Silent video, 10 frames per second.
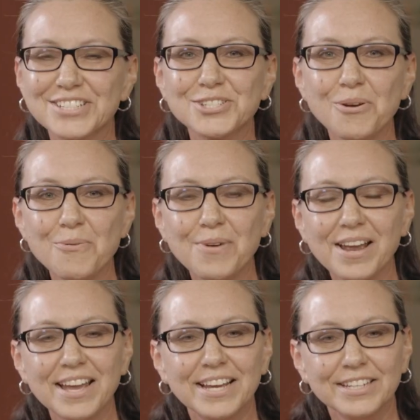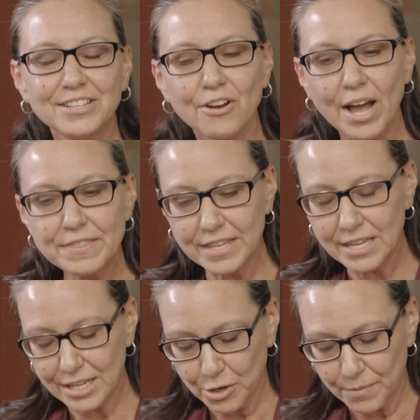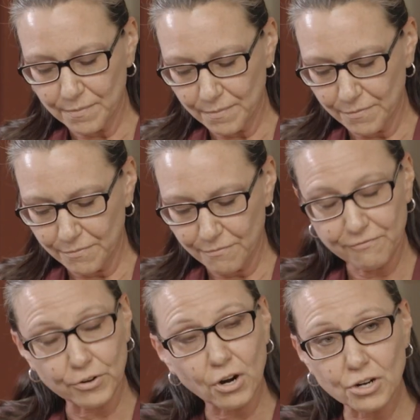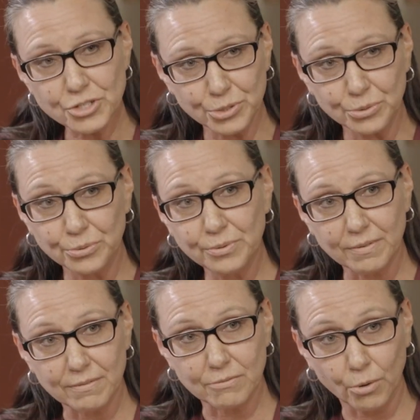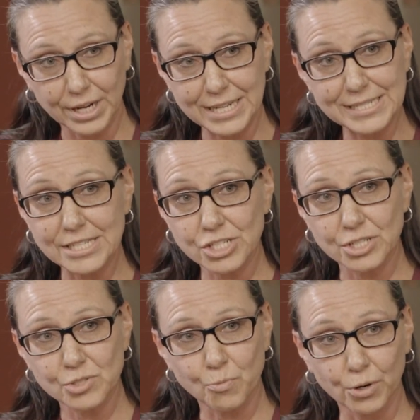So, I think for our two organizations